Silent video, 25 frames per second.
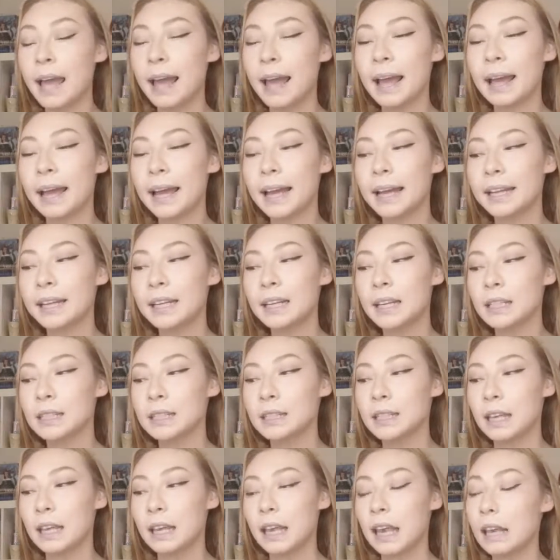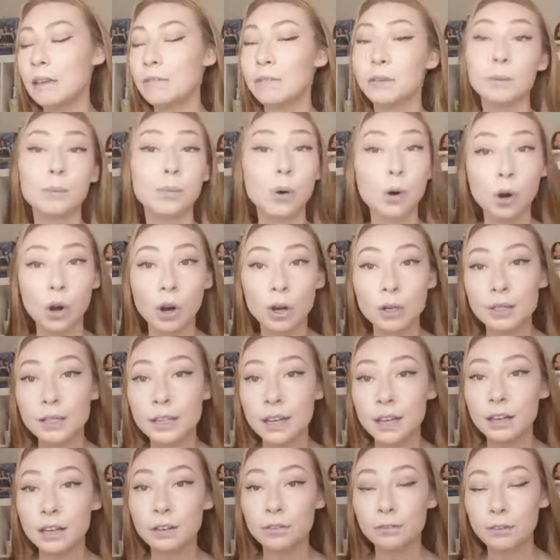and see even more
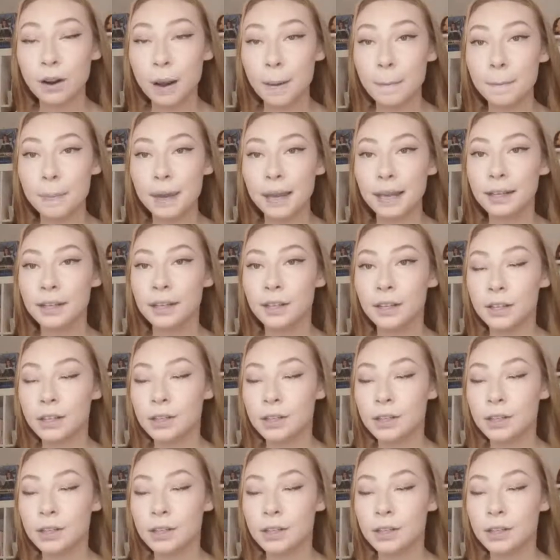content from me.